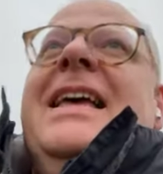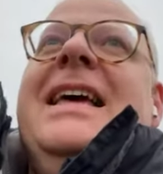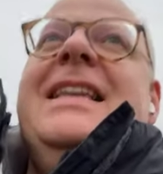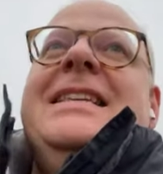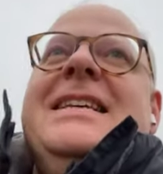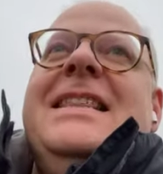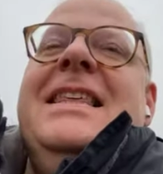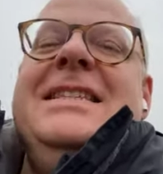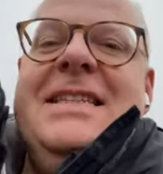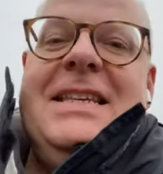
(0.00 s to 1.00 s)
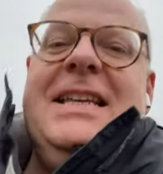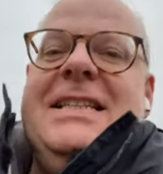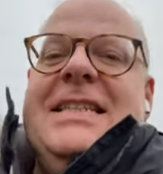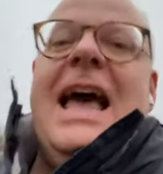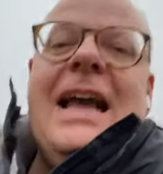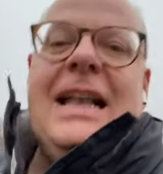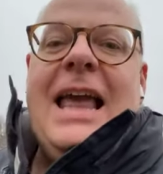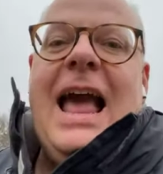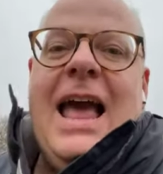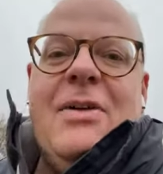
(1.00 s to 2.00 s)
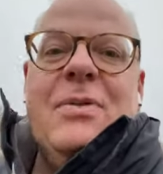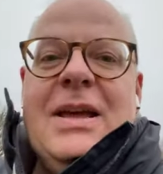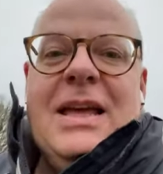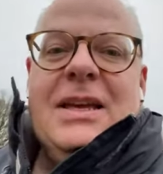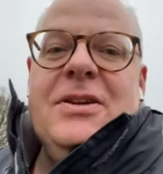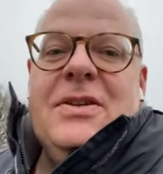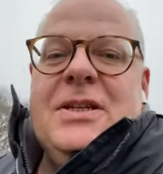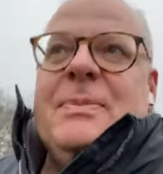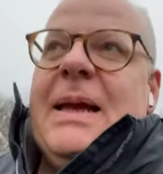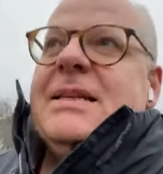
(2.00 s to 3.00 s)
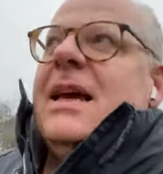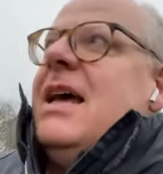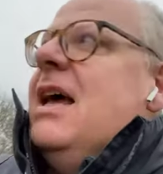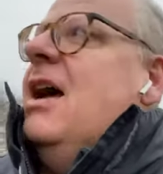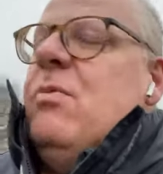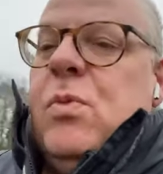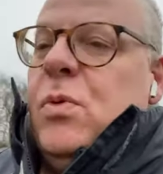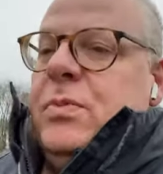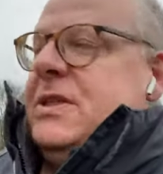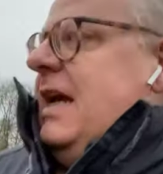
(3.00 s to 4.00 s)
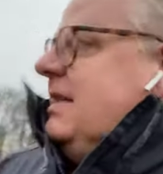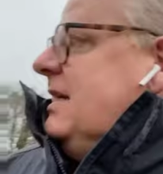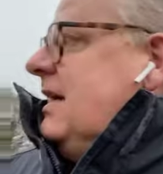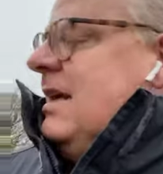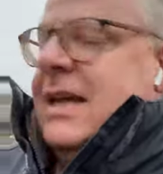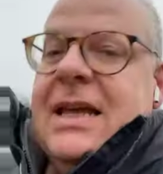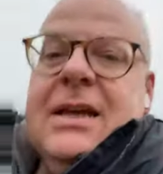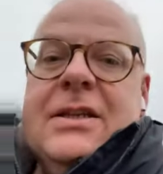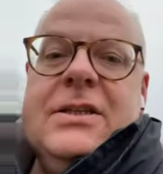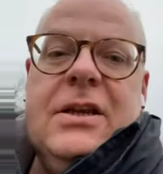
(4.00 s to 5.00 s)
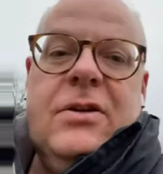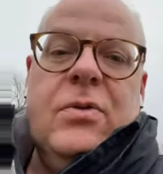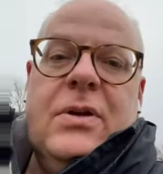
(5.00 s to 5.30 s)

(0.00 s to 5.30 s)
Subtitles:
and this is exactly how you'd expect a warm sector to look.